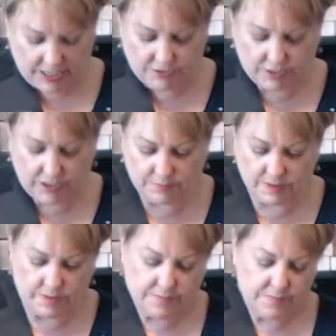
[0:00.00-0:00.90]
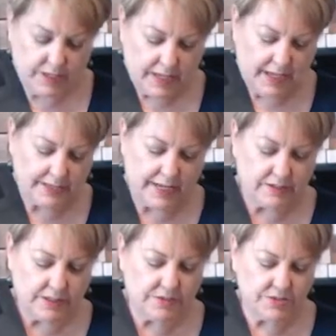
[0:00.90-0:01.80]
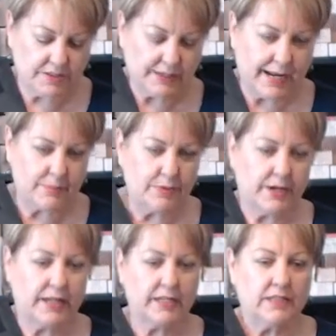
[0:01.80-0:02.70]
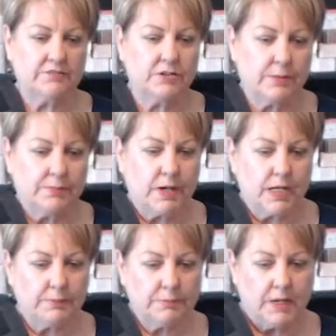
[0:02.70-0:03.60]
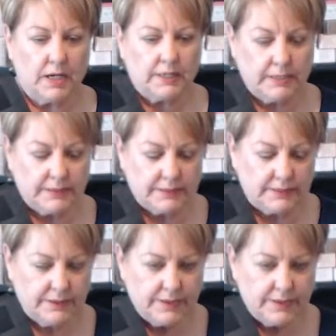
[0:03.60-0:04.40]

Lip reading: creams. And down here's Glamour, and in the very bottom pocket